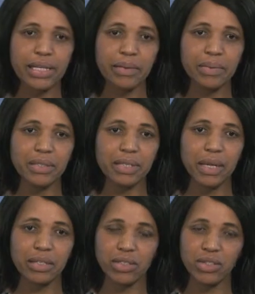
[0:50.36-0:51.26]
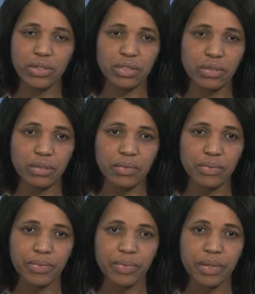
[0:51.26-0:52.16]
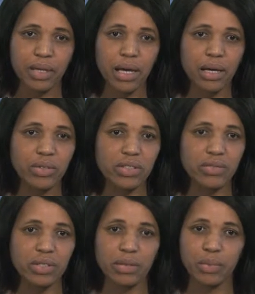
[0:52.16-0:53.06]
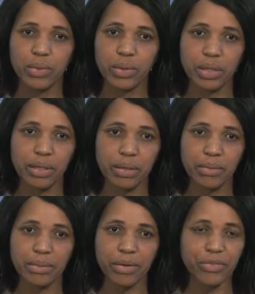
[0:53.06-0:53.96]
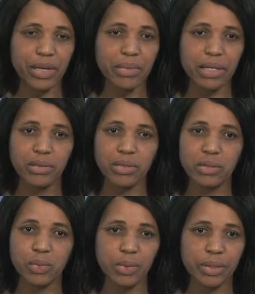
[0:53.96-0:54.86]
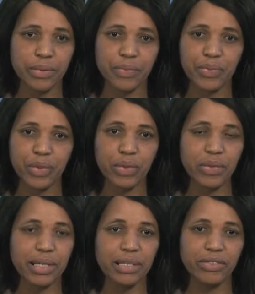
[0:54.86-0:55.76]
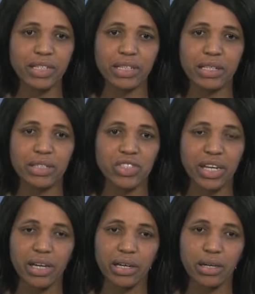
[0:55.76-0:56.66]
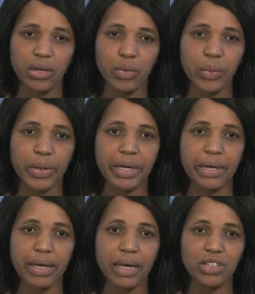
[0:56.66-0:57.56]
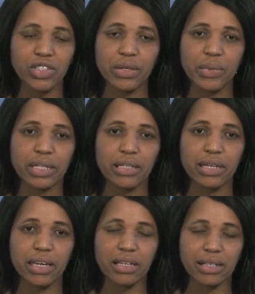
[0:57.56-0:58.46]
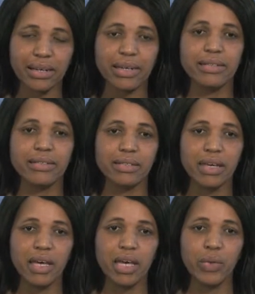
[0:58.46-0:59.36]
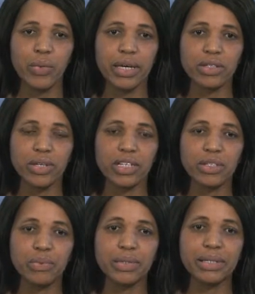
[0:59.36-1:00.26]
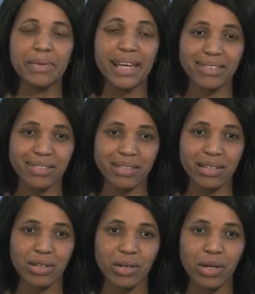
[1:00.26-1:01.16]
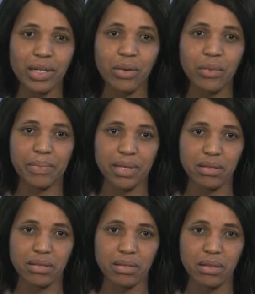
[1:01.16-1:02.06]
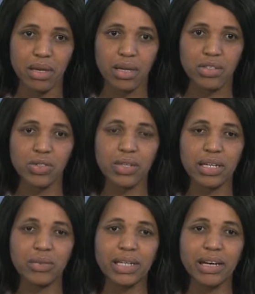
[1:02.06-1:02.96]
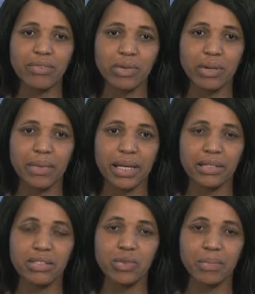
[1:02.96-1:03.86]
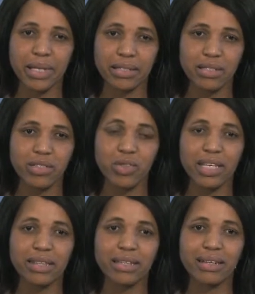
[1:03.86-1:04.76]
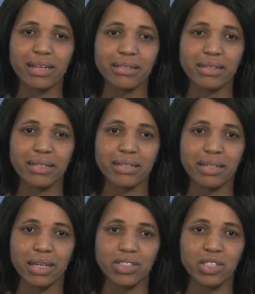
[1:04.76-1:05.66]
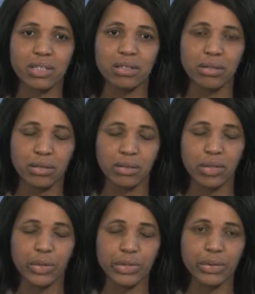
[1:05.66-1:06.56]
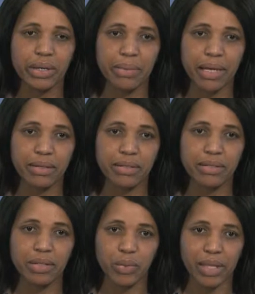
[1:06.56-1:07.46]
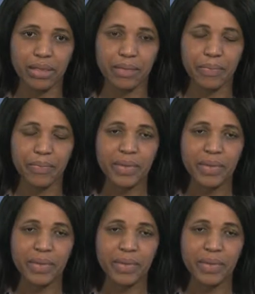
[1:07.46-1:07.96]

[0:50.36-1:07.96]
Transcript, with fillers: labeled an attitude girl. I was very poor. My family was poor. We were living in a shack where actually when it rains, we had to actually put plastic on beds so that we cover our blankets with plastic so that the rain doesn't actually go onto our blankets and wet them.